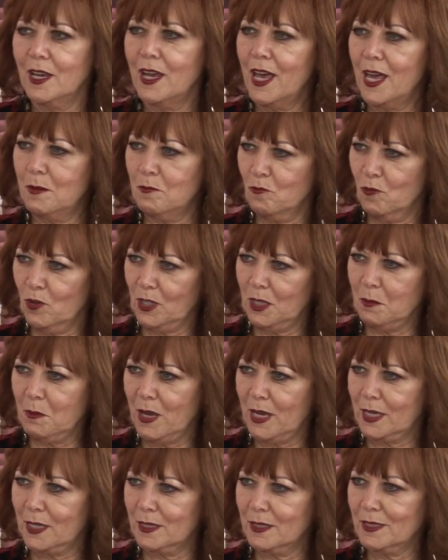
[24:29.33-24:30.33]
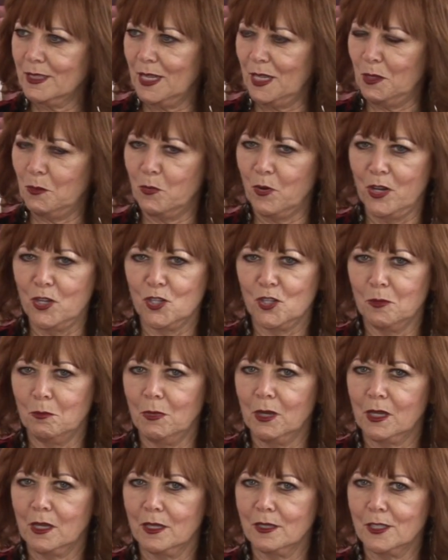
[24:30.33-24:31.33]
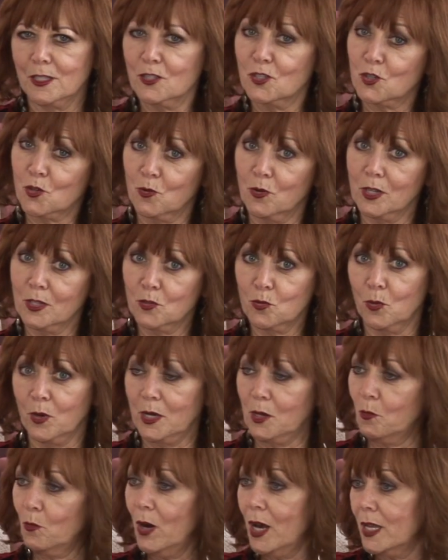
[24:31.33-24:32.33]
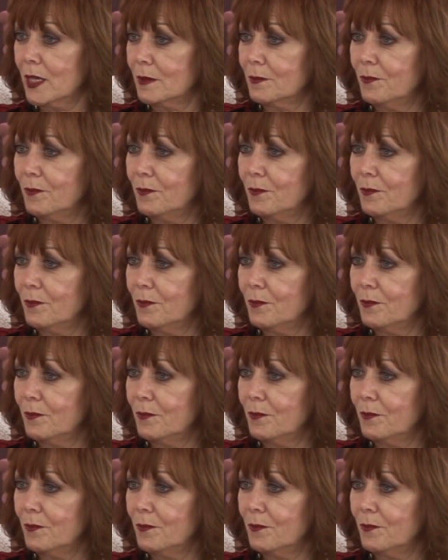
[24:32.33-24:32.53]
and really make it a celebration because it's turning 21.